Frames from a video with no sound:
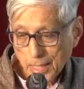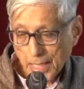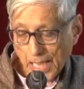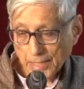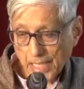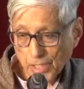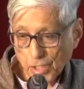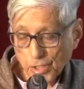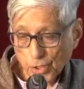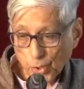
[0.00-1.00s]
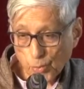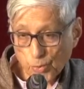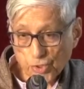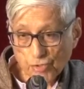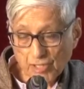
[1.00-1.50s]
And they
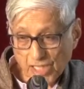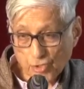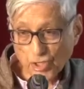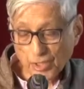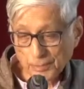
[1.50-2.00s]
use religion.